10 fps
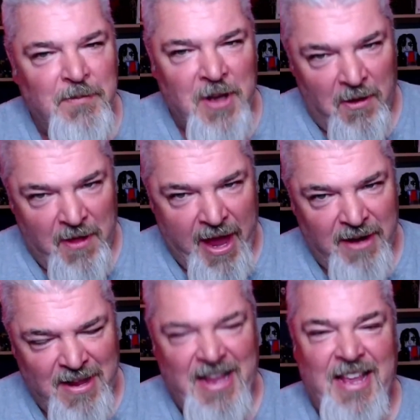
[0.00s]
all that
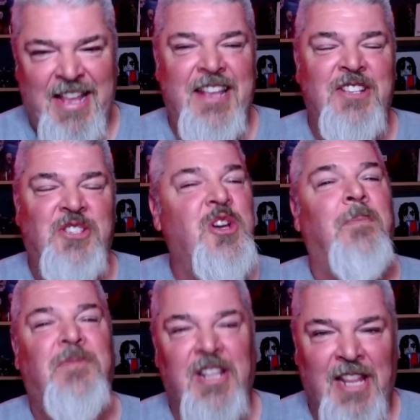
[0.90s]
and
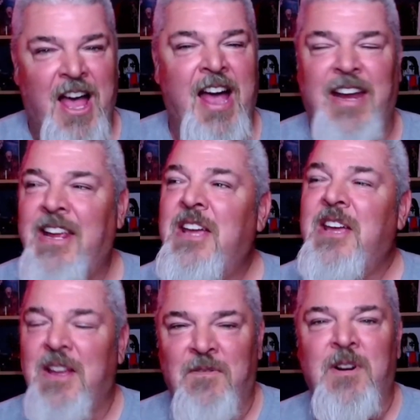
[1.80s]
jumped the line
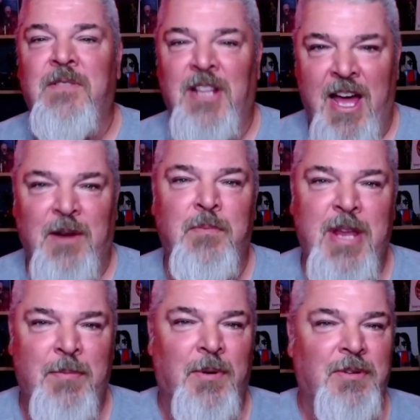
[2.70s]
in front of a lot of
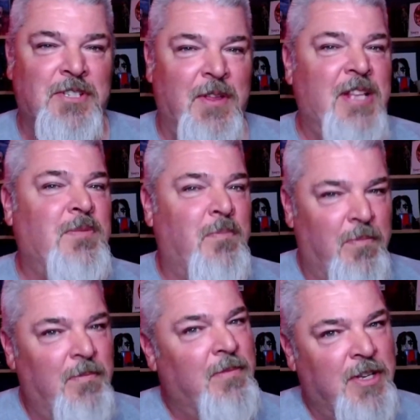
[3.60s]
people. So that's,
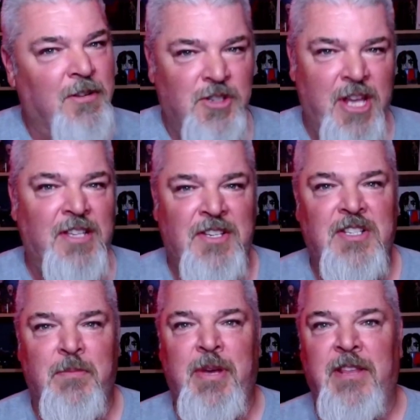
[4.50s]
jealousy is
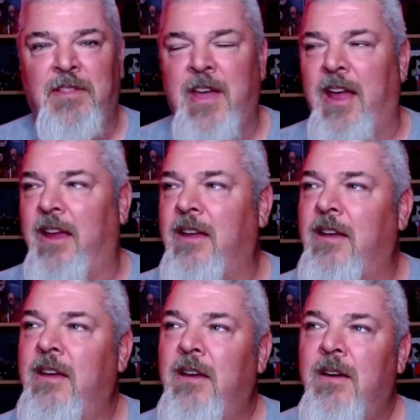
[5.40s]
a big thing.
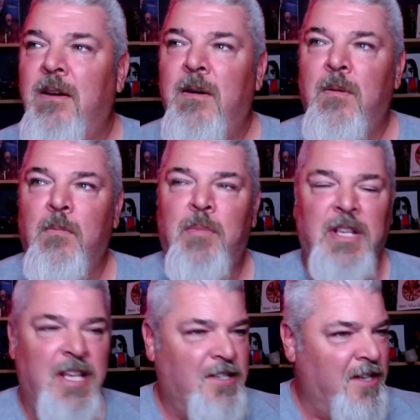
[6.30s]
But
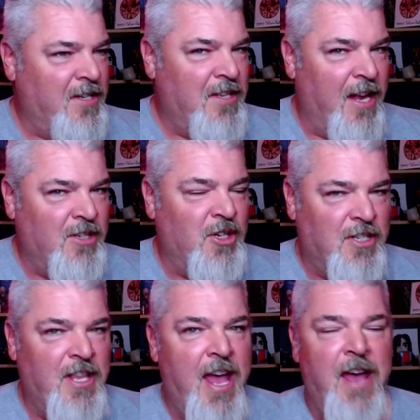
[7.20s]
it's not just
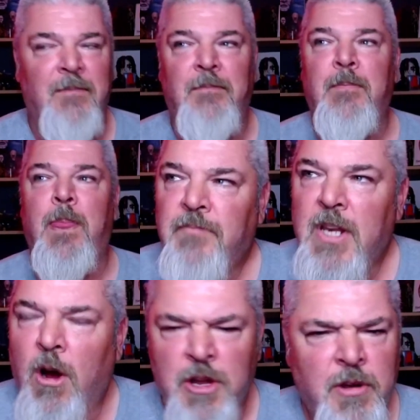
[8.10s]
that.
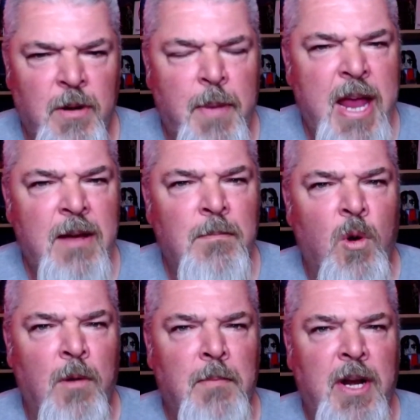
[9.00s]
Are you going to pay him
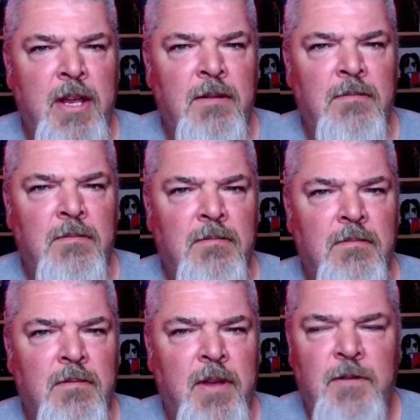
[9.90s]
more money?
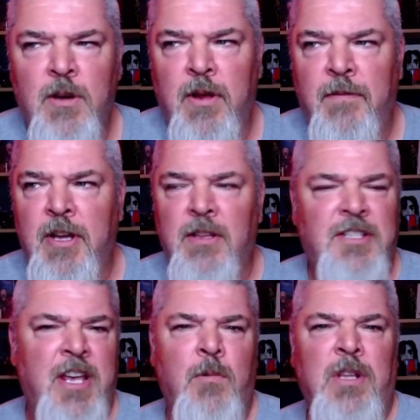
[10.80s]
If you go, let's
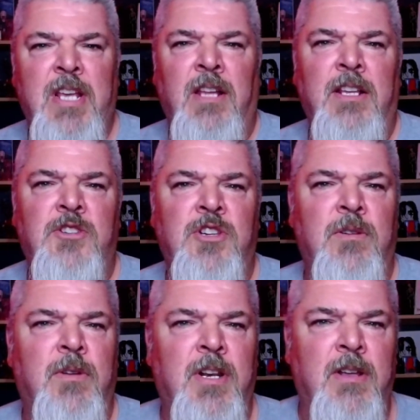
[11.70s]
say he went to
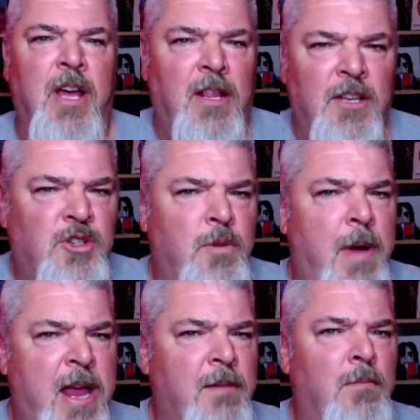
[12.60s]
LSU. Can LSU
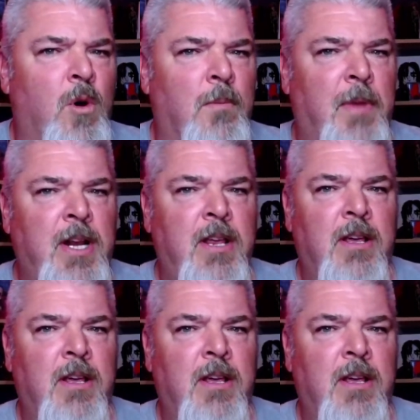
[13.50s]
pay him more money?